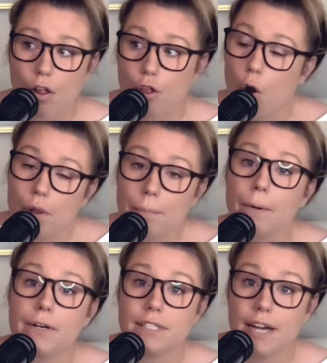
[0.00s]
the only
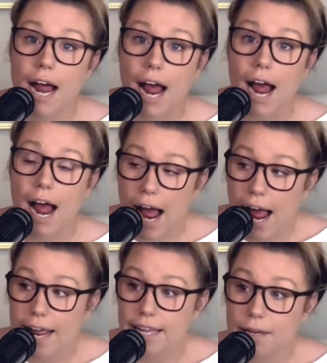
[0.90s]
person
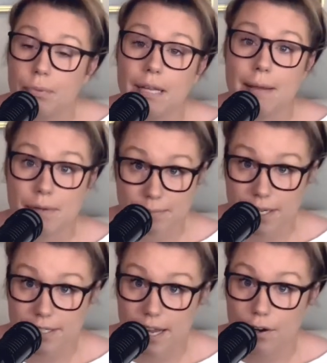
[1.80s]
I can blame is
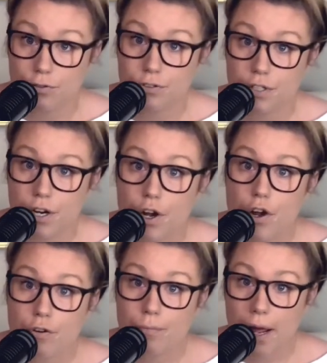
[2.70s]
myself
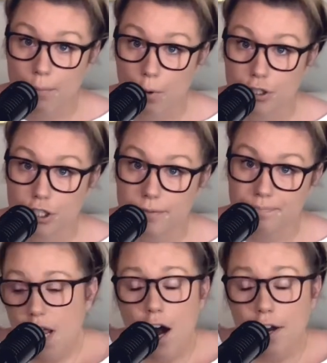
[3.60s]
for my abortion.
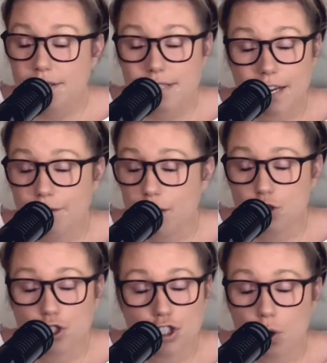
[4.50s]
Honestly, I felt
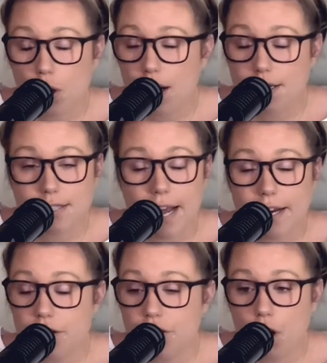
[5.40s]
so lost. I
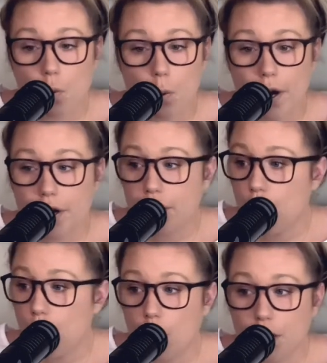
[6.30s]
didn't know where to
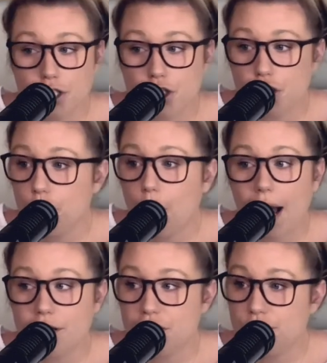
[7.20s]
go, what to do.
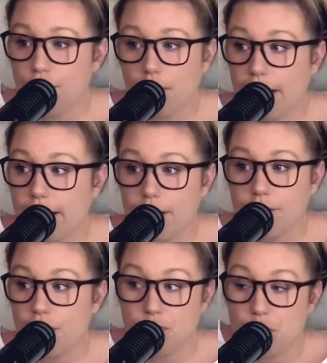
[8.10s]
I just felt
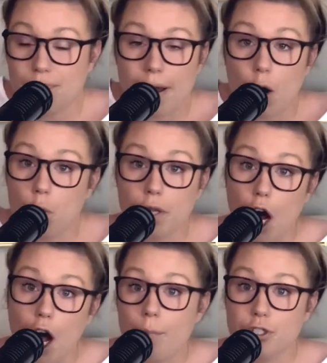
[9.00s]
like this was my only
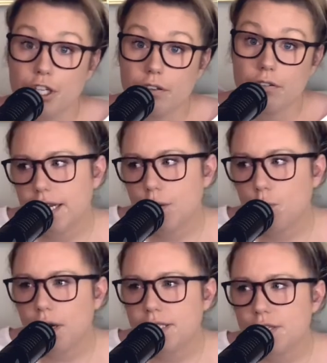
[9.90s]
option. It
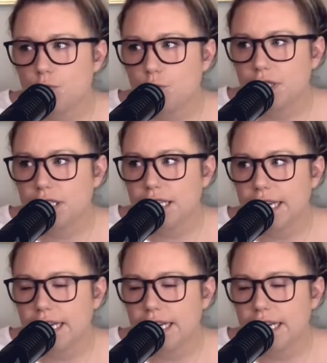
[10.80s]
wasn't really